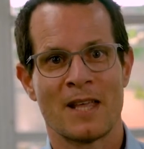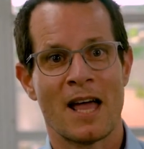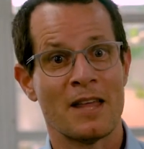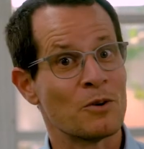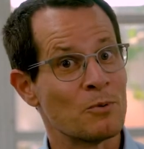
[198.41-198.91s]

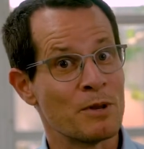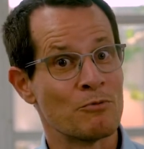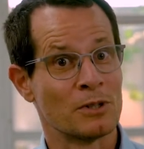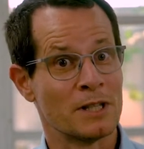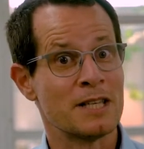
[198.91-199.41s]
and that will be
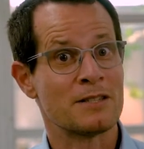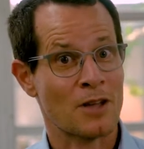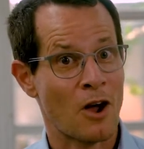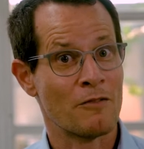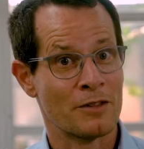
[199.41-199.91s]
released
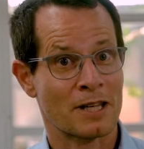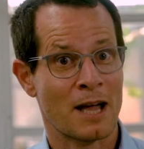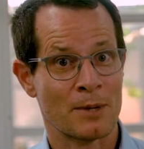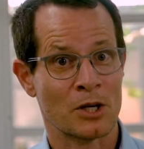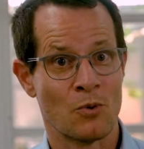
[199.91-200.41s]
over the
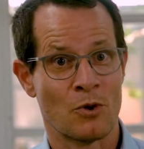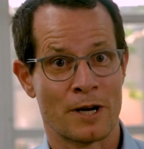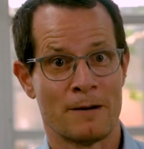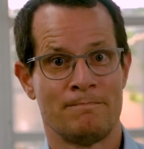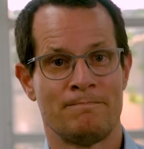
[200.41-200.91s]
coming quarter.